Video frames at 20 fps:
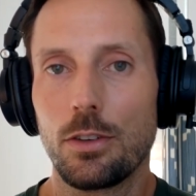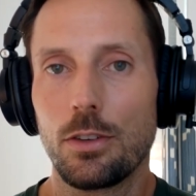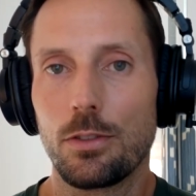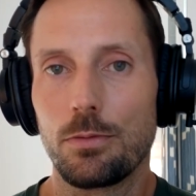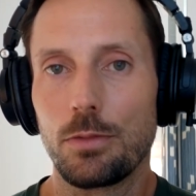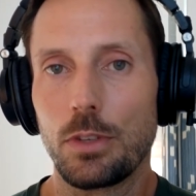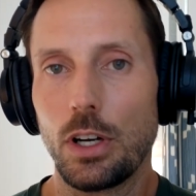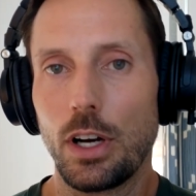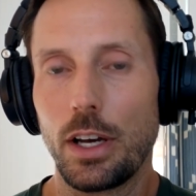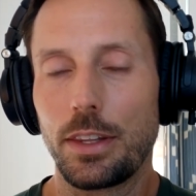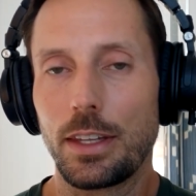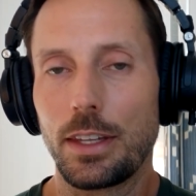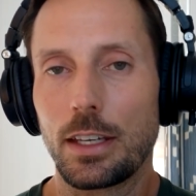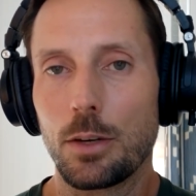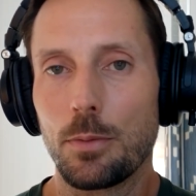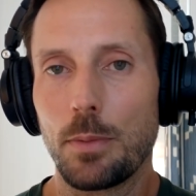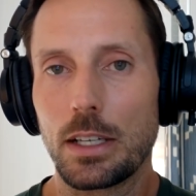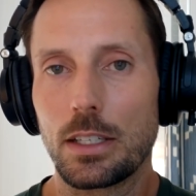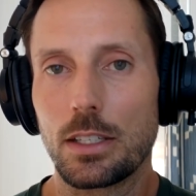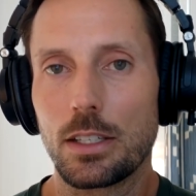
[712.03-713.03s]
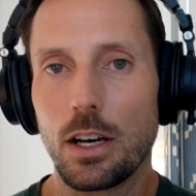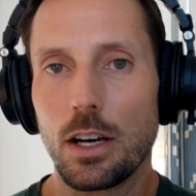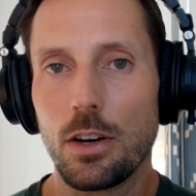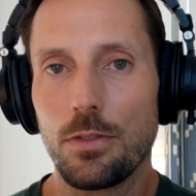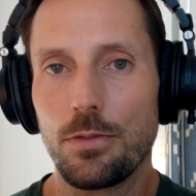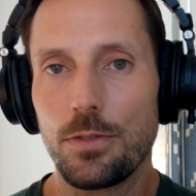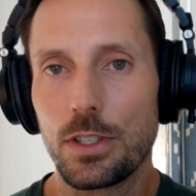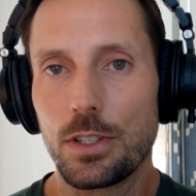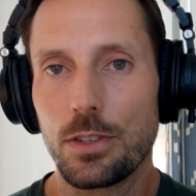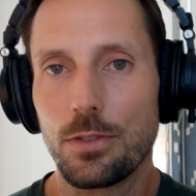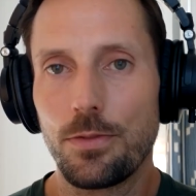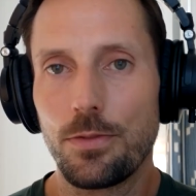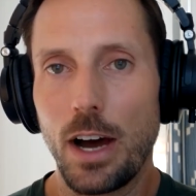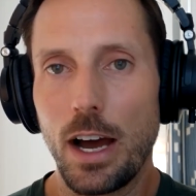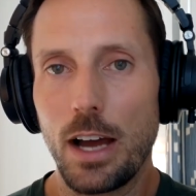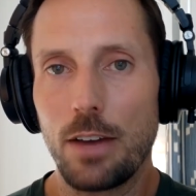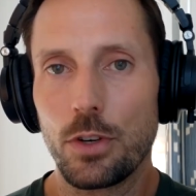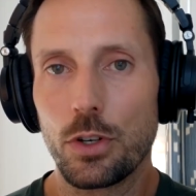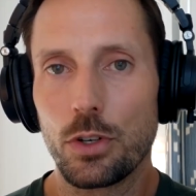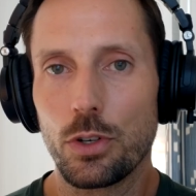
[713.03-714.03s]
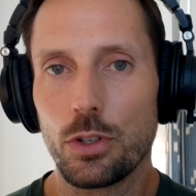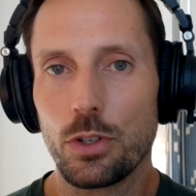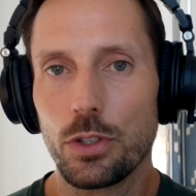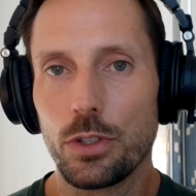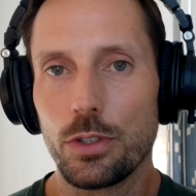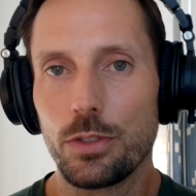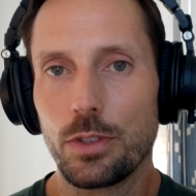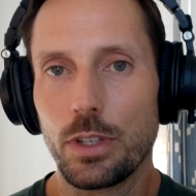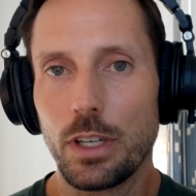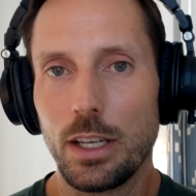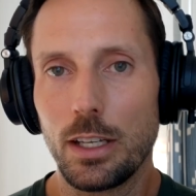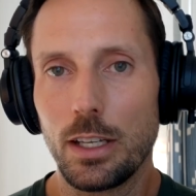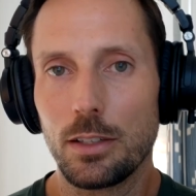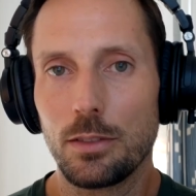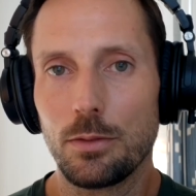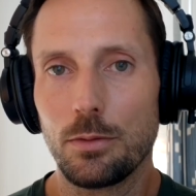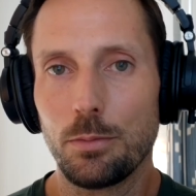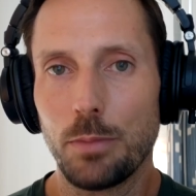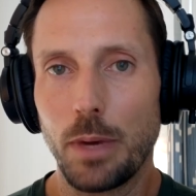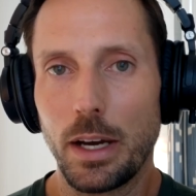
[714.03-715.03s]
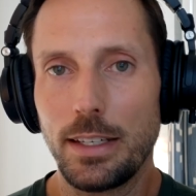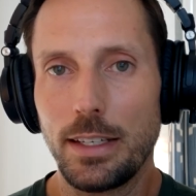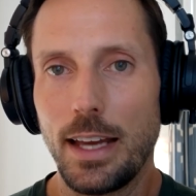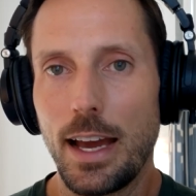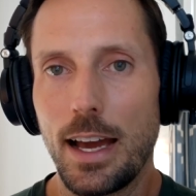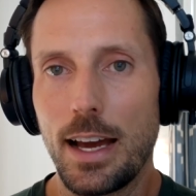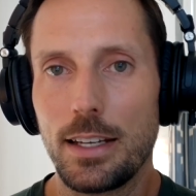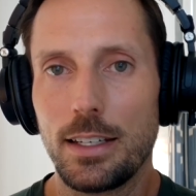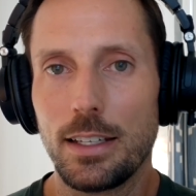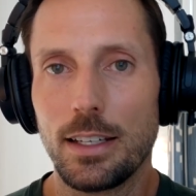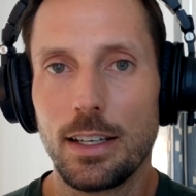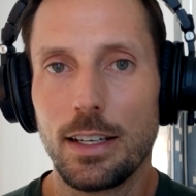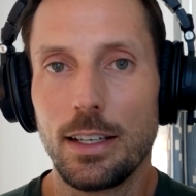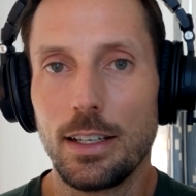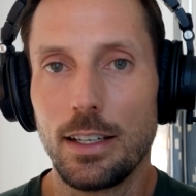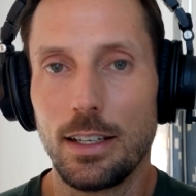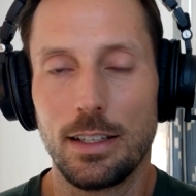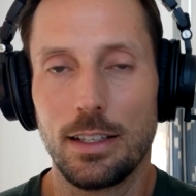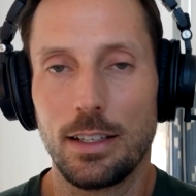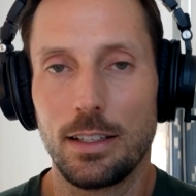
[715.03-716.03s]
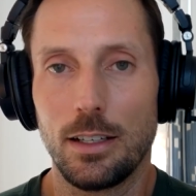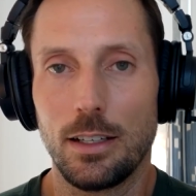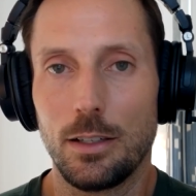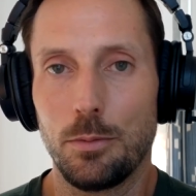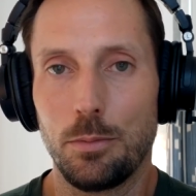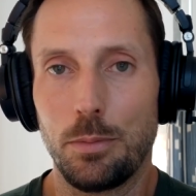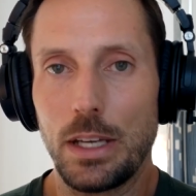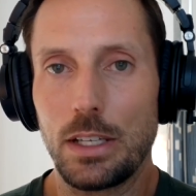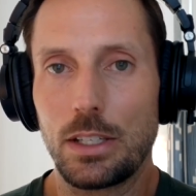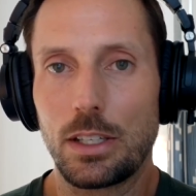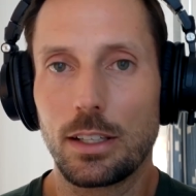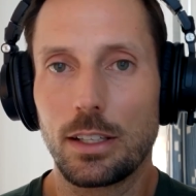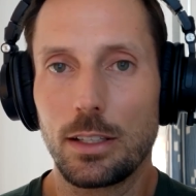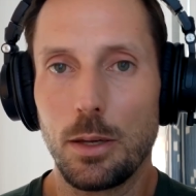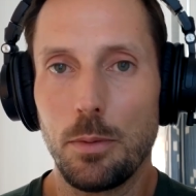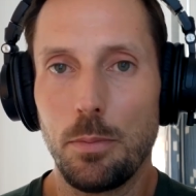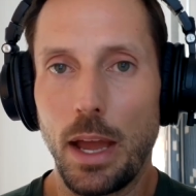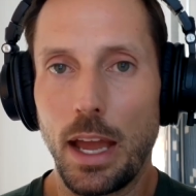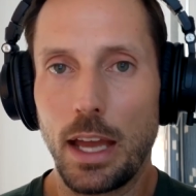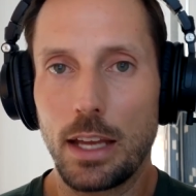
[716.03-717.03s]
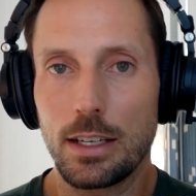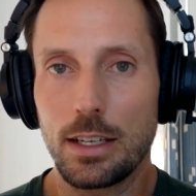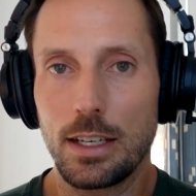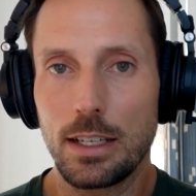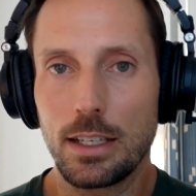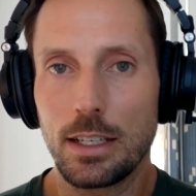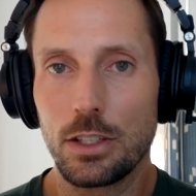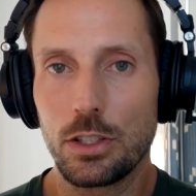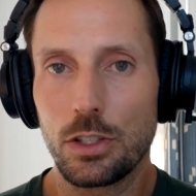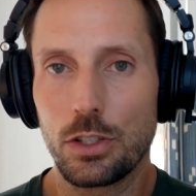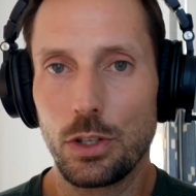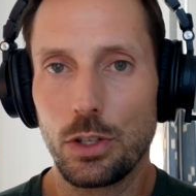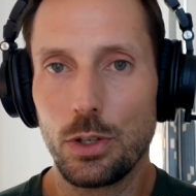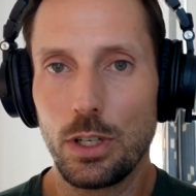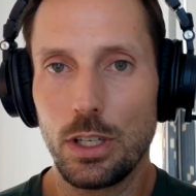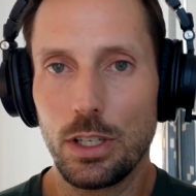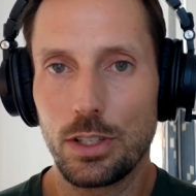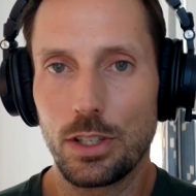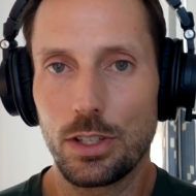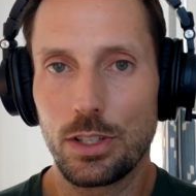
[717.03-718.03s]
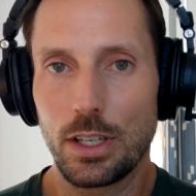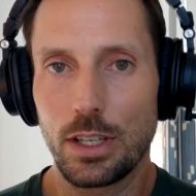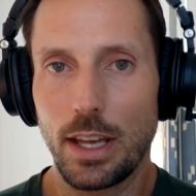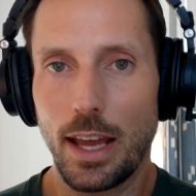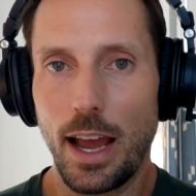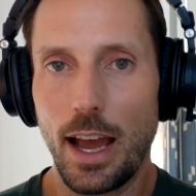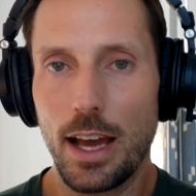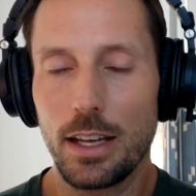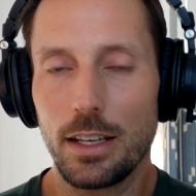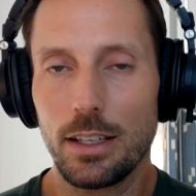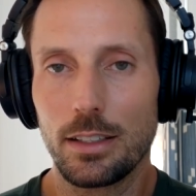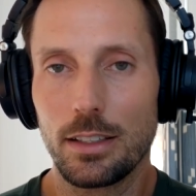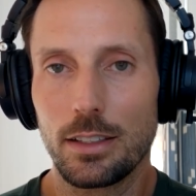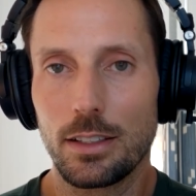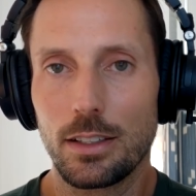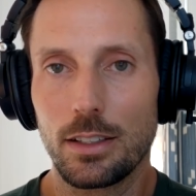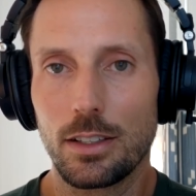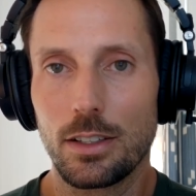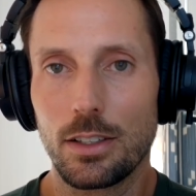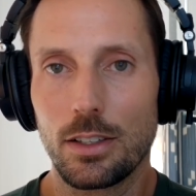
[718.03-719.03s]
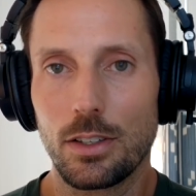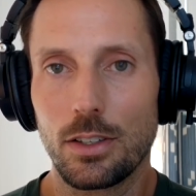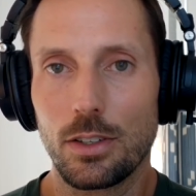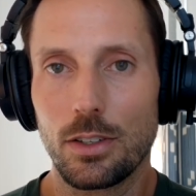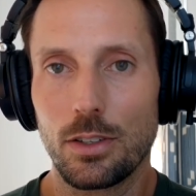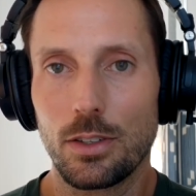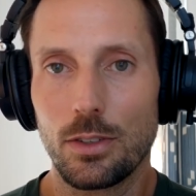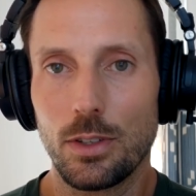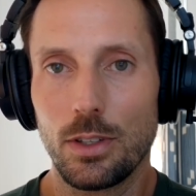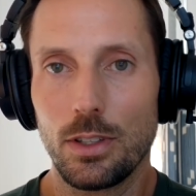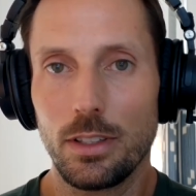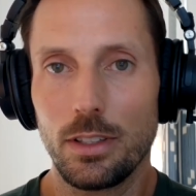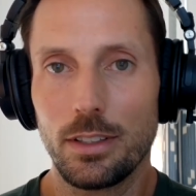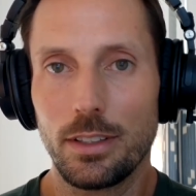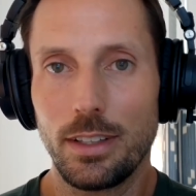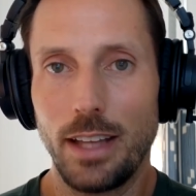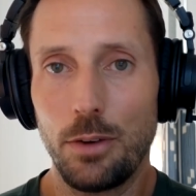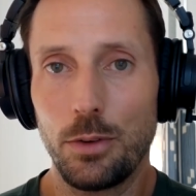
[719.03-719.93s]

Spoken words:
You know, I think of myself as a 5-year-old and my dad basically abandoning his duties as a dad. Well, that